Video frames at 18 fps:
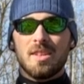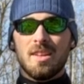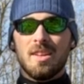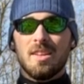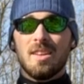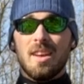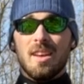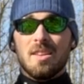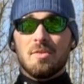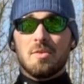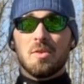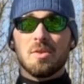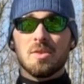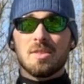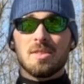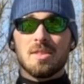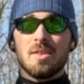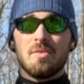in. And of
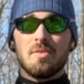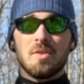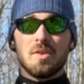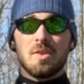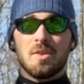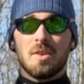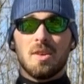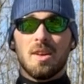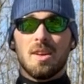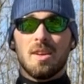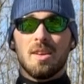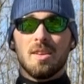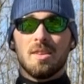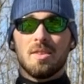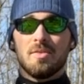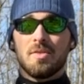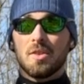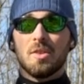course, if you're, uh,
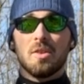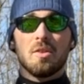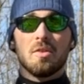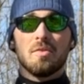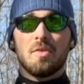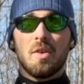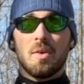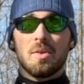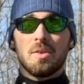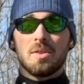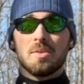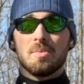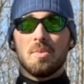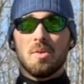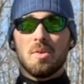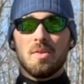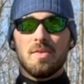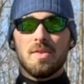if you're looking forward to
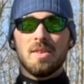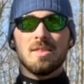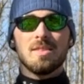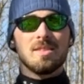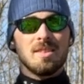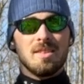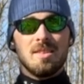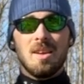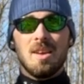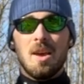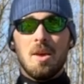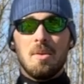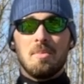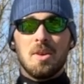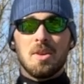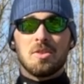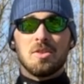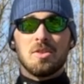more of this, then
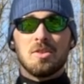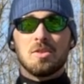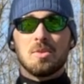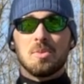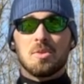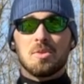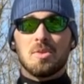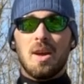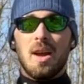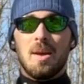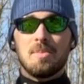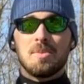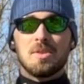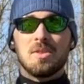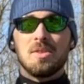make sure you're subscribed so